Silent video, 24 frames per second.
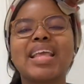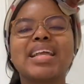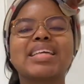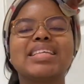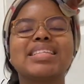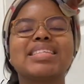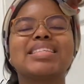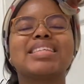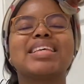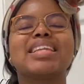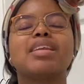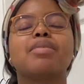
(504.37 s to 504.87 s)

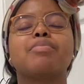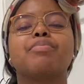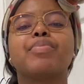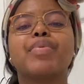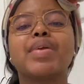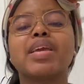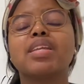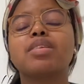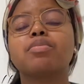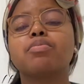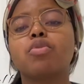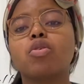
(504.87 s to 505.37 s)

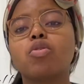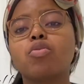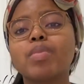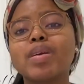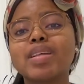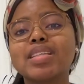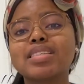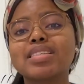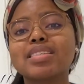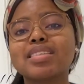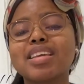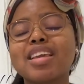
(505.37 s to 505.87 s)
Celebrate
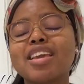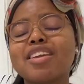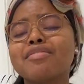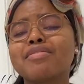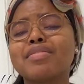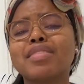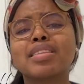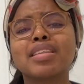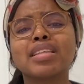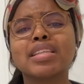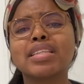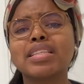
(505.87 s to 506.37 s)
moments,
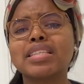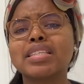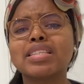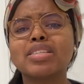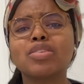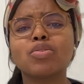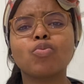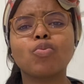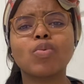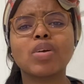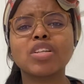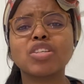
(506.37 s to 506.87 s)
even the
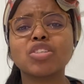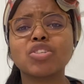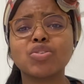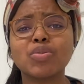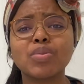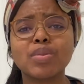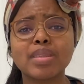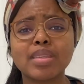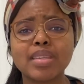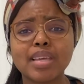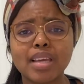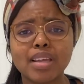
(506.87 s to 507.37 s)
little ones you
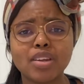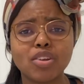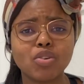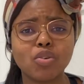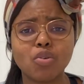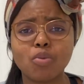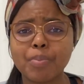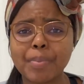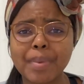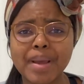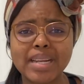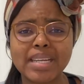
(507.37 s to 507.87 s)
think
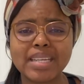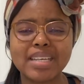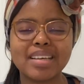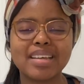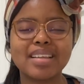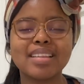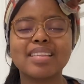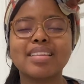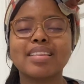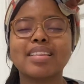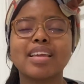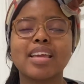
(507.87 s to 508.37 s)
don't matter.
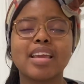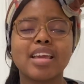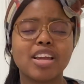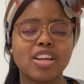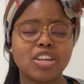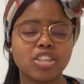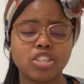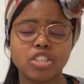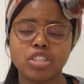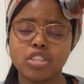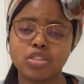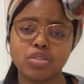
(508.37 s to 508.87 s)
They
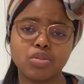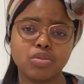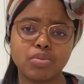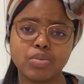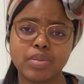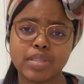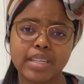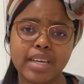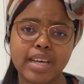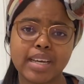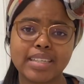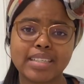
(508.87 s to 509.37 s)
actually do,
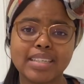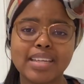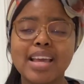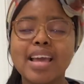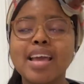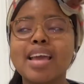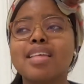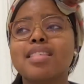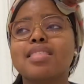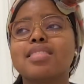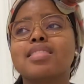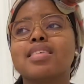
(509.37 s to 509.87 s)
scat.
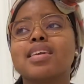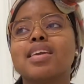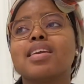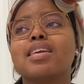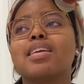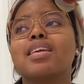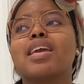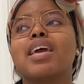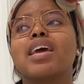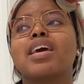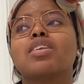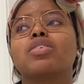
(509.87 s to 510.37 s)

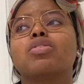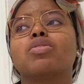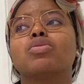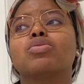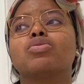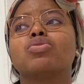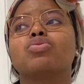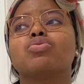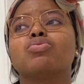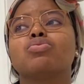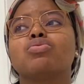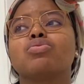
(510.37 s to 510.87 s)
They add on
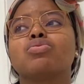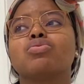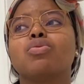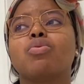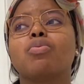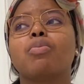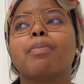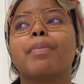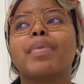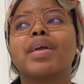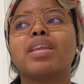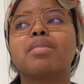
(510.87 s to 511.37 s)
to so
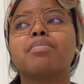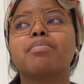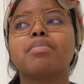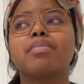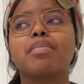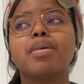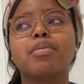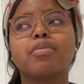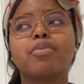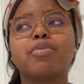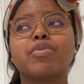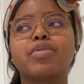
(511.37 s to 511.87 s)
many
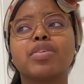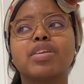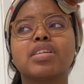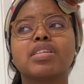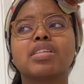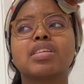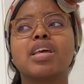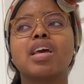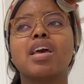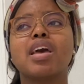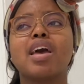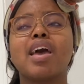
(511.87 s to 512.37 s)
memories,
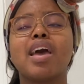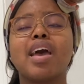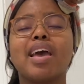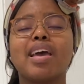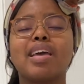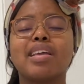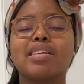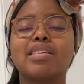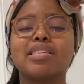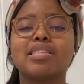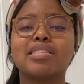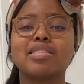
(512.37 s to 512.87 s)

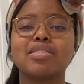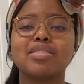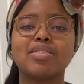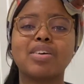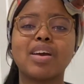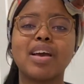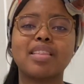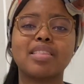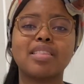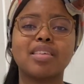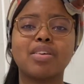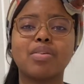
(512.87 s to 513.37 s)
and
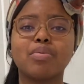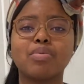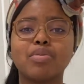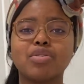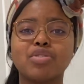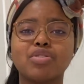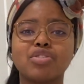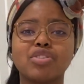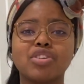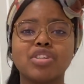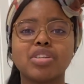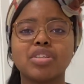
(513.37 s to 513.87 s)
I think we
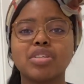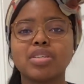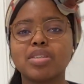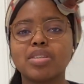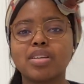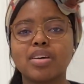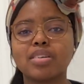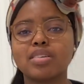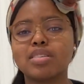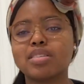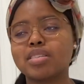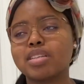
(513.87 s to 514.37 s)
should just
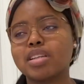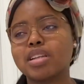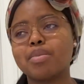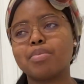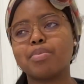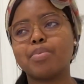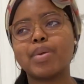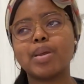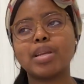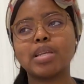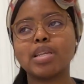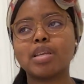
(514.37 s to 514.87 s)
start
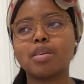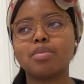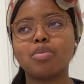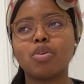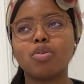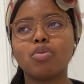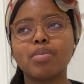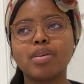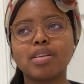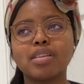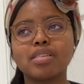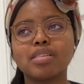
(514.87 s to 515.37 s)
celebrating
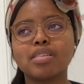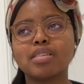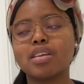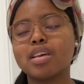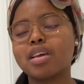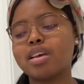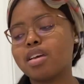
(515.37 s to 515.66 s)
moments.